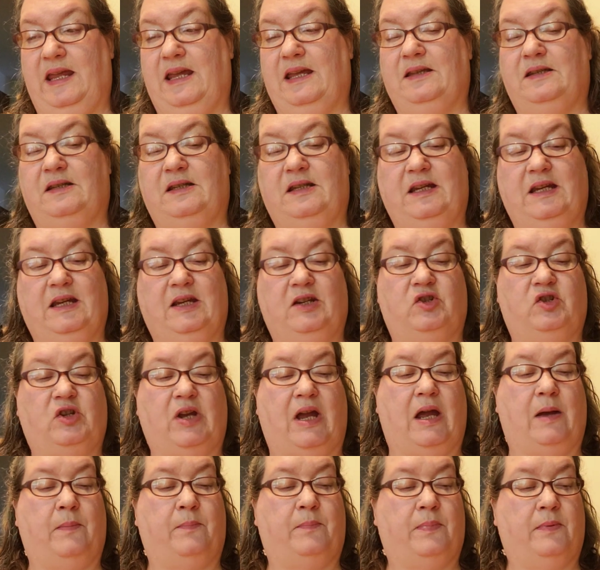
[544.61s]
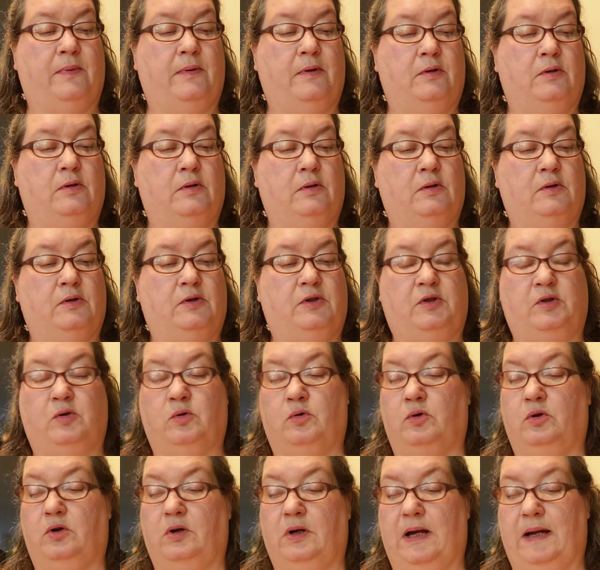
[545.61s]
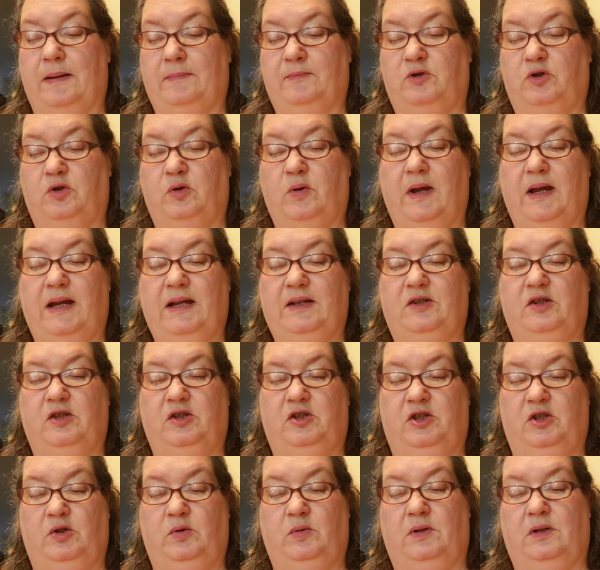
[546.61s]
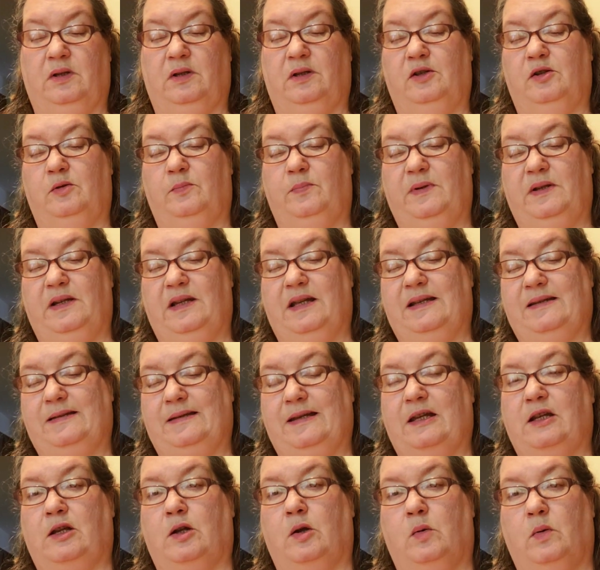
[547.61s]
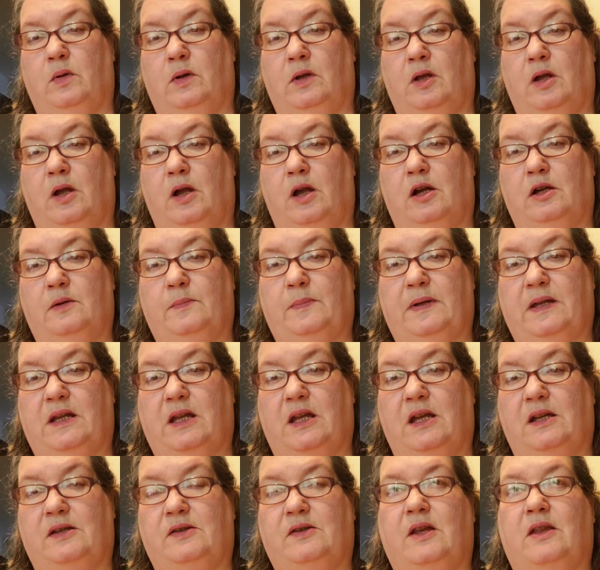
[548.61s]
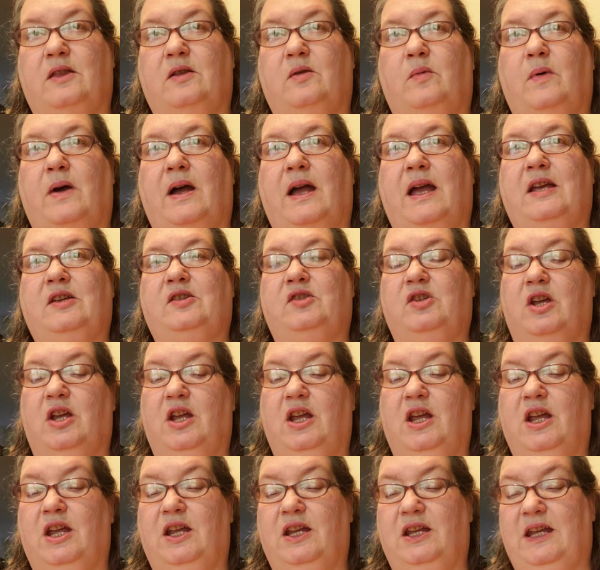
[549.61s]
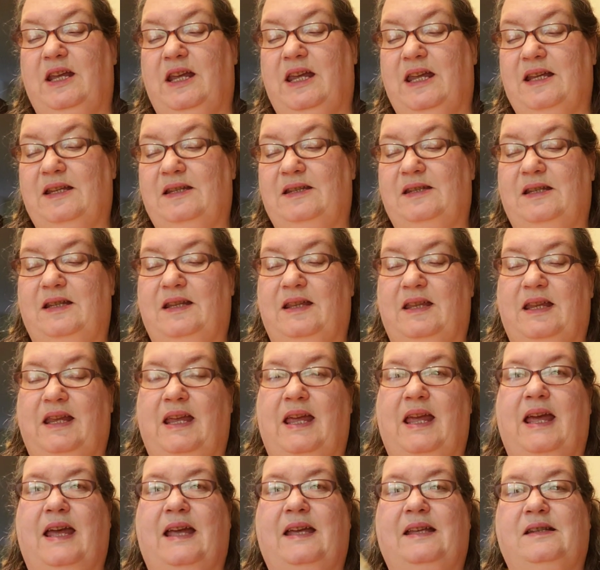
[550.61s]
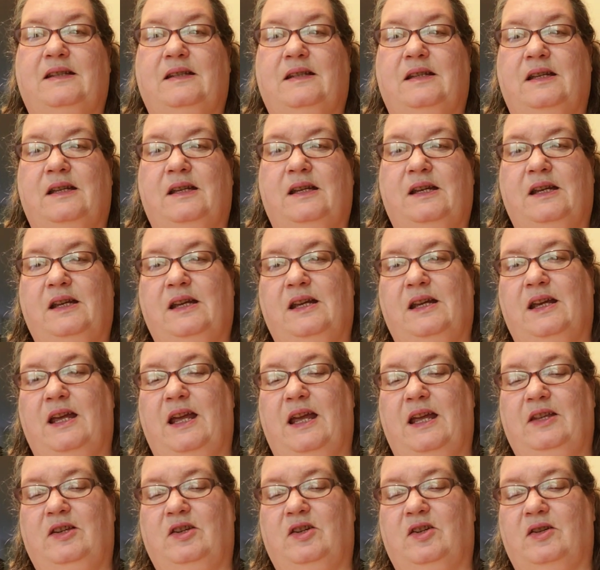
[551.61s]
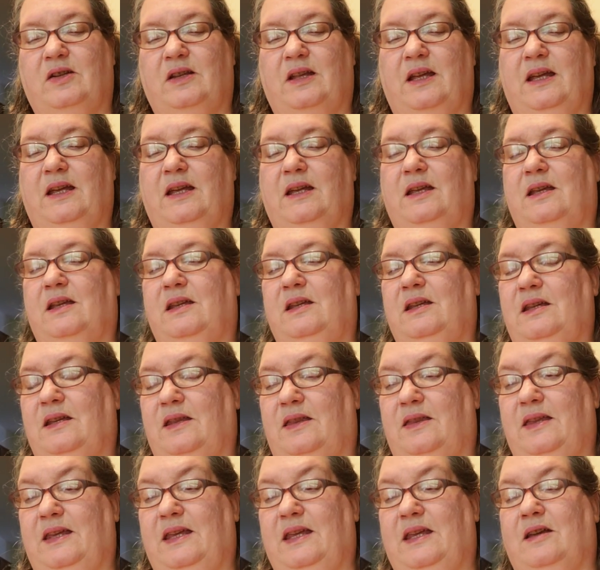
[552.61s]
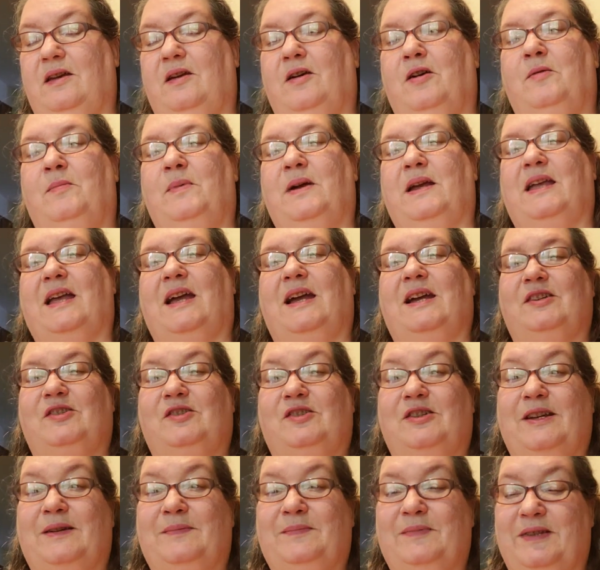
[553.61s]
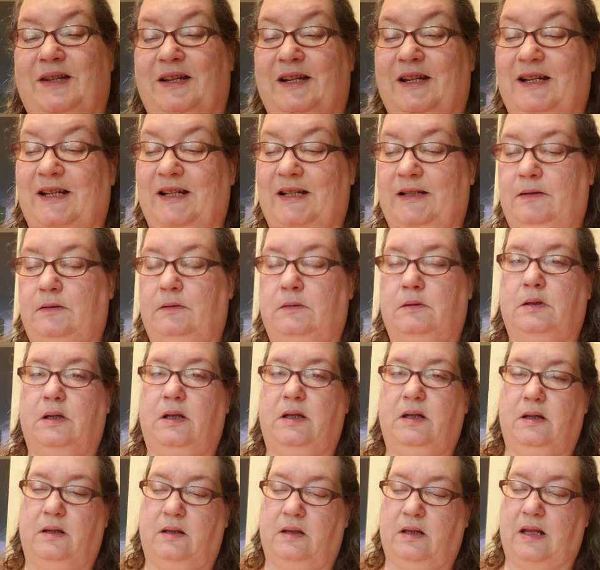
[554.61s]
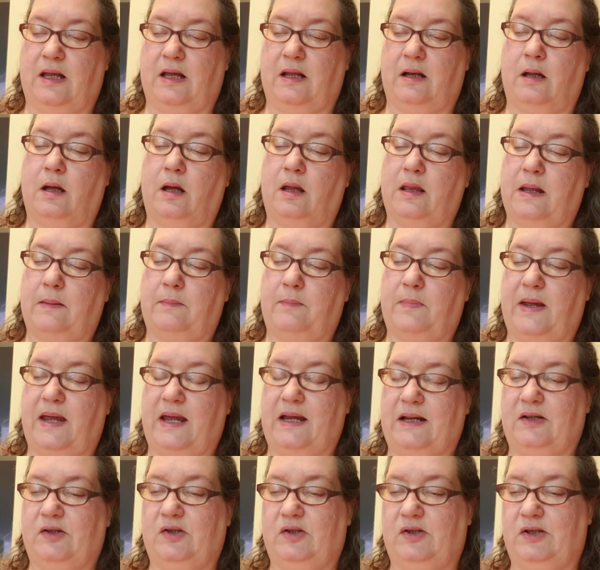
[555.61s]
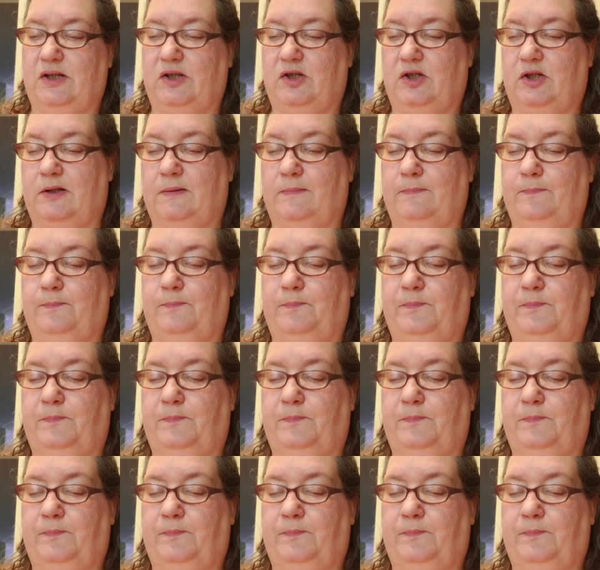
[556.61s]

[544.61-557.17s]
antique shop store, I'm trying to do it a little bit as I go along, because otherwise you get to the end and you're like, you think, oh my gosh, I'm done. And then you've got all that back stitching.